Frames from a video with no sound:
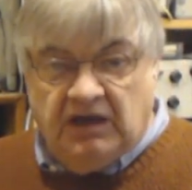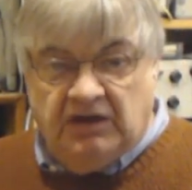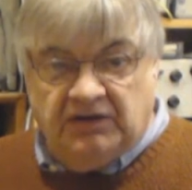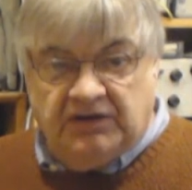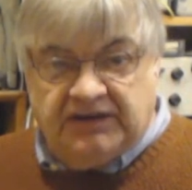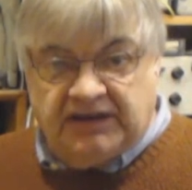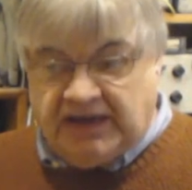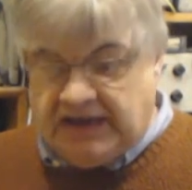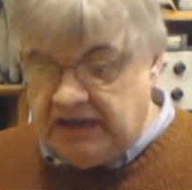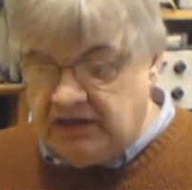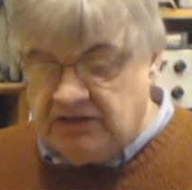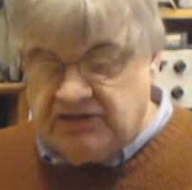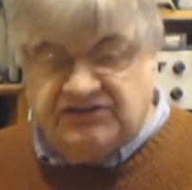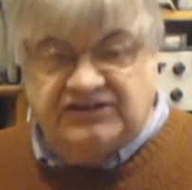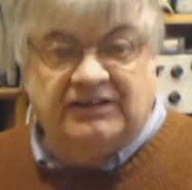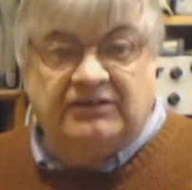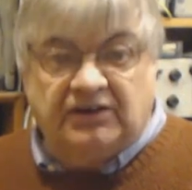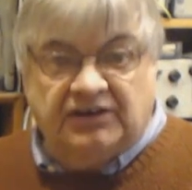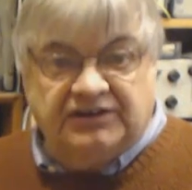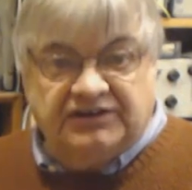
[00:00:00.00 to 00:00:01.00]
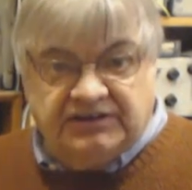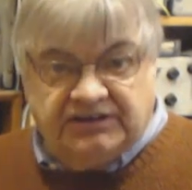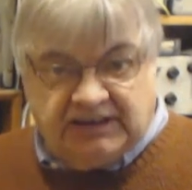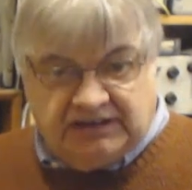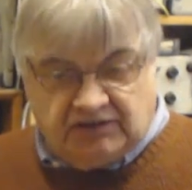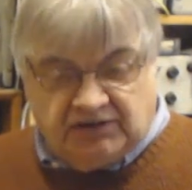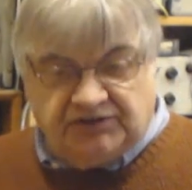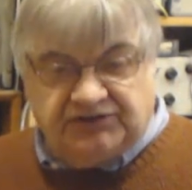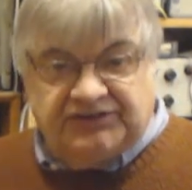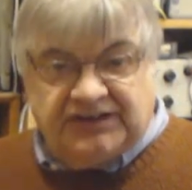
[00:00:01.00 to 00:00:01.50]
okay, because they've
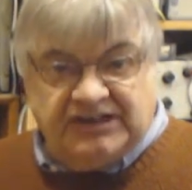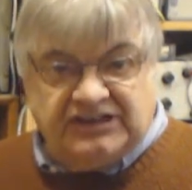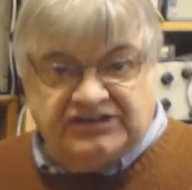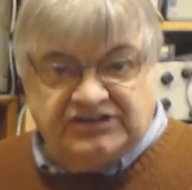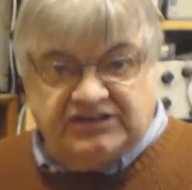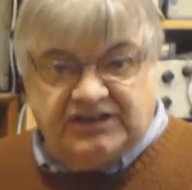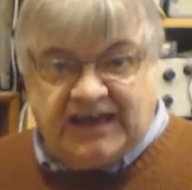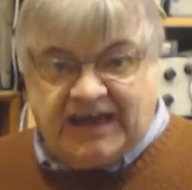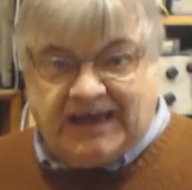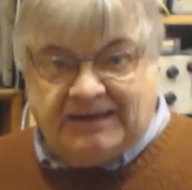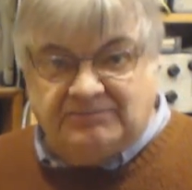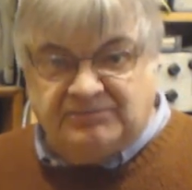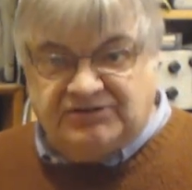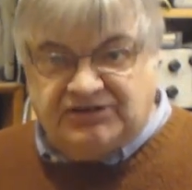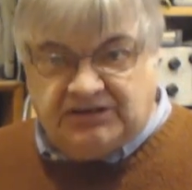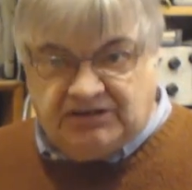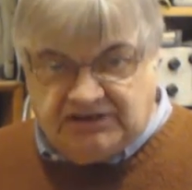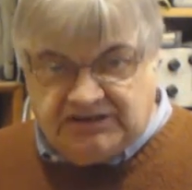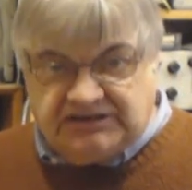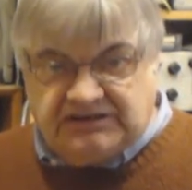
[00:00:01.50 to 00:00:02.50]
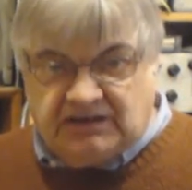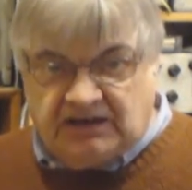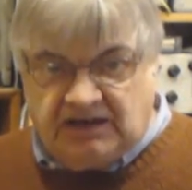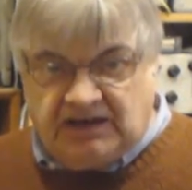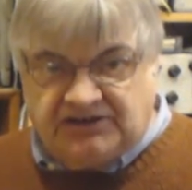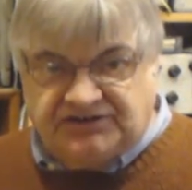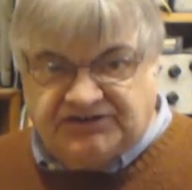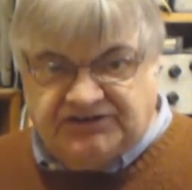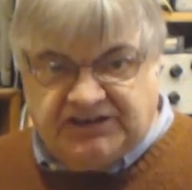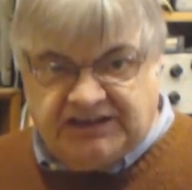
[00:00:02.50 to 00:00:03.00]
got decent amps, these
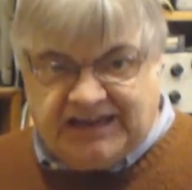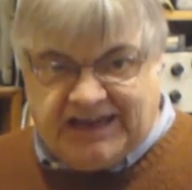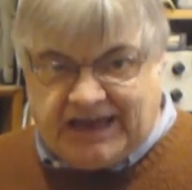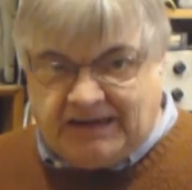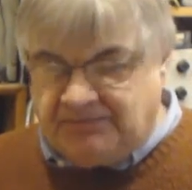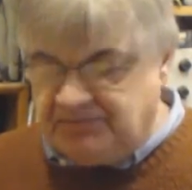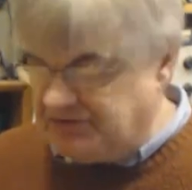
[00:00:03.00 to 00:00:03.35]
Class D